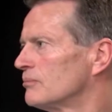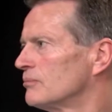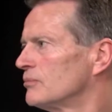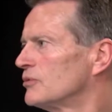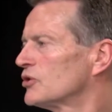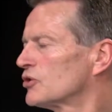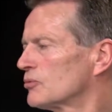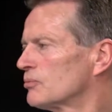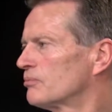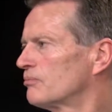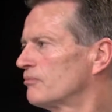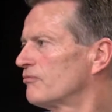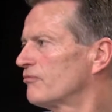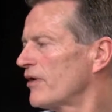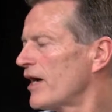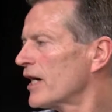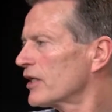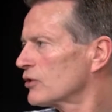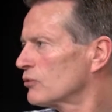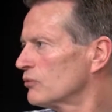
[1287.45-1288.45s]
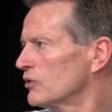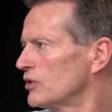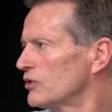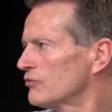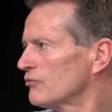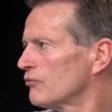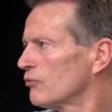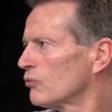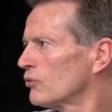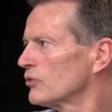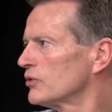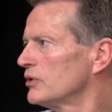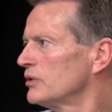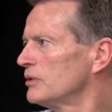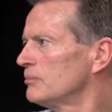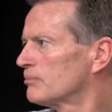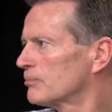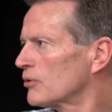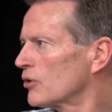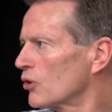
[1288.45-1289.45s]
just factories for the
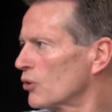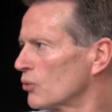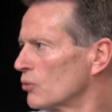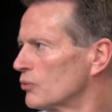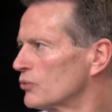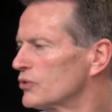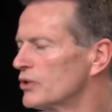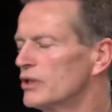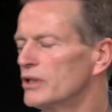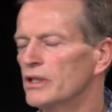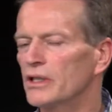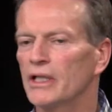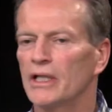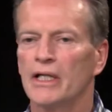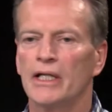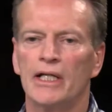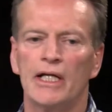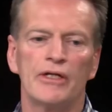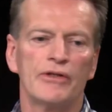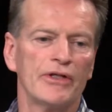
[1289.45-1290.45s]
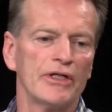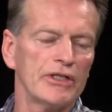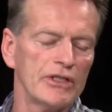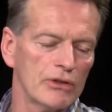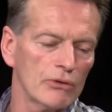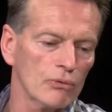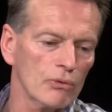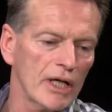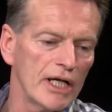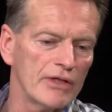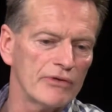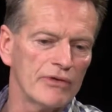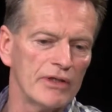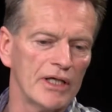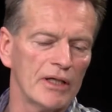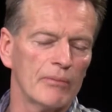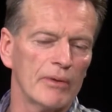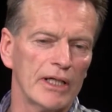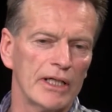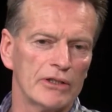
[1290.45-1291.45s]
pros, and I think you're right
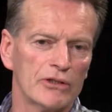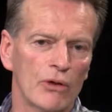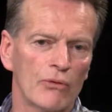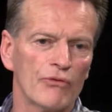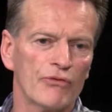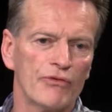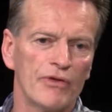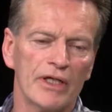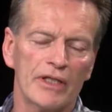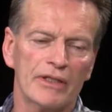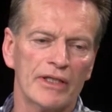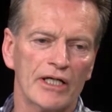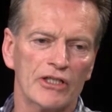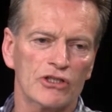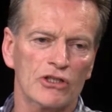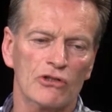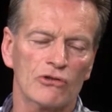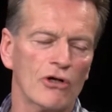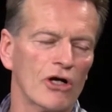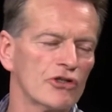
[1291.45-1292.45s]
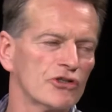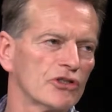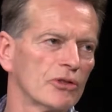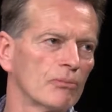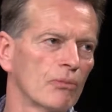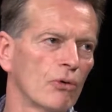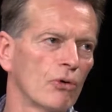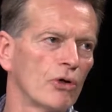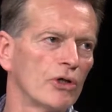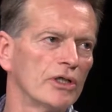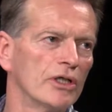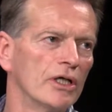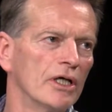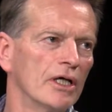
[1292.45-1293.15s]
there, but I don't think that's across the board.